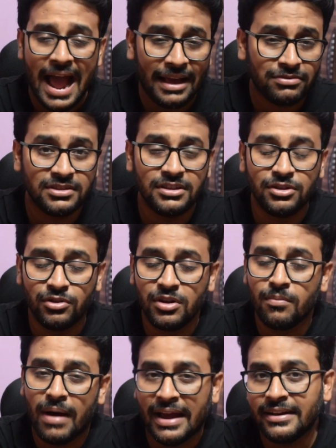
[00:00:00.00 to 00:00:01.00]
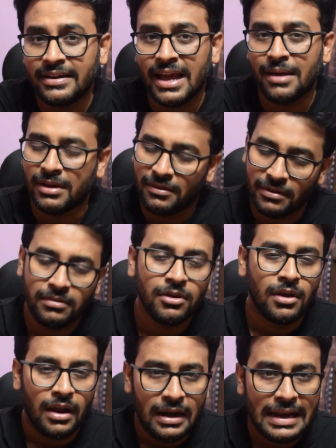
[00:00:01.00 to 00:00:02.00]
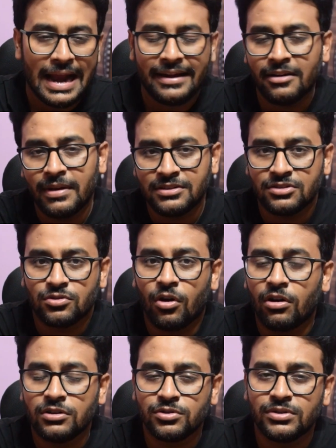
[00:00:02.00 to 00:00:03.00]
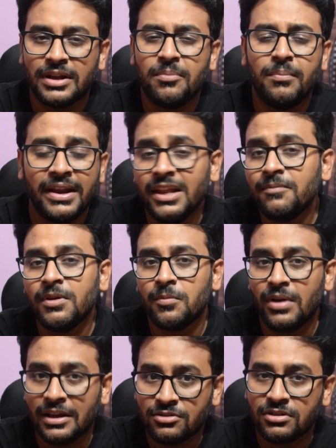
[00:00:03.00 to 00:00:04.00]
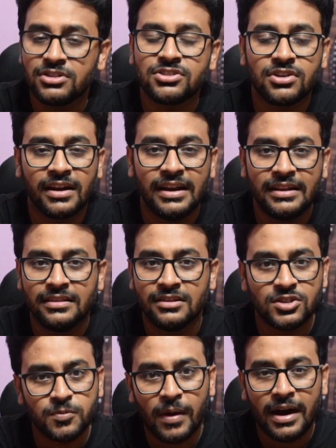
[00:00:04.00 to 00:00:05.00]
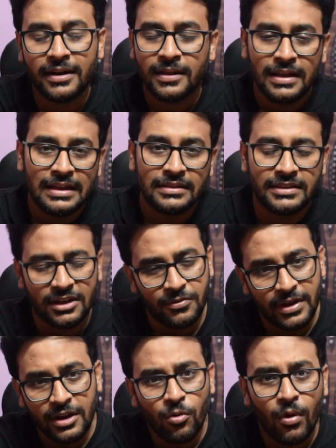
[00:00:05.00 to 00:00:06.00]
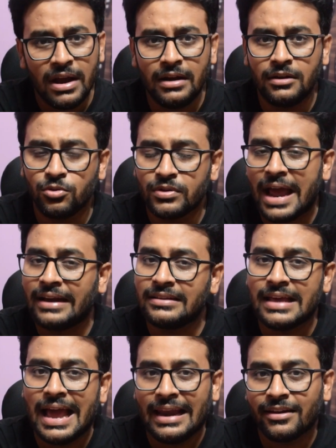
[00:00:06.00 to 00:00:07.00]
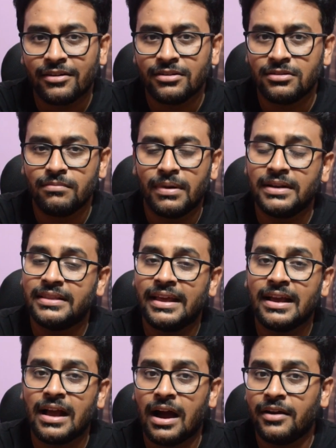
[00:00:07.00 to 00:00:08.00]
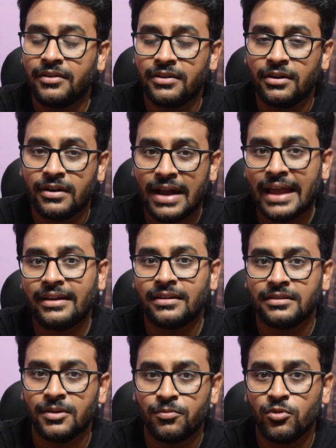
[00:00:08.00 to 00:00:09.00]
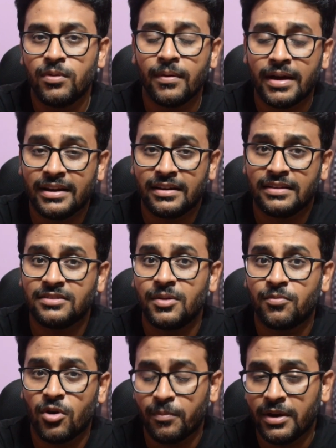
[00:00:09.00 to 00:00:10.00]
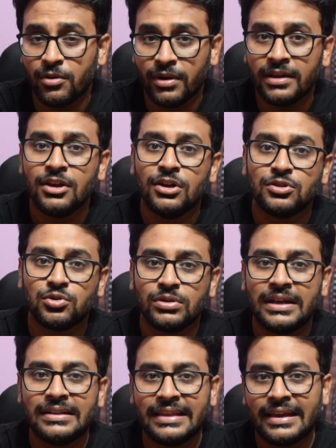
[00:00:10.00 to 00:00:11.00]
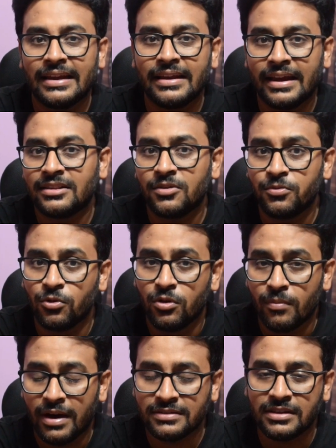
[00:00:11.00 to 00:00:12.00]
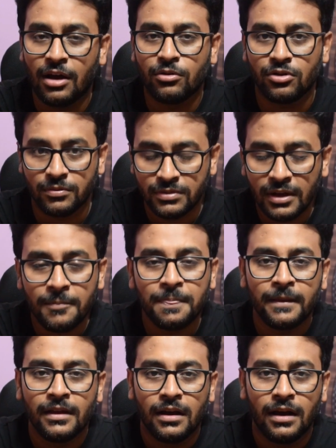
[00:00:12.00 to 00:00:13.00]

I have seen during my time and even later batches also that many people actually struggle in this part. They are very well to write the algorithm, but they can't write the proof of correctness in a proper way so that they can get the full marks out of the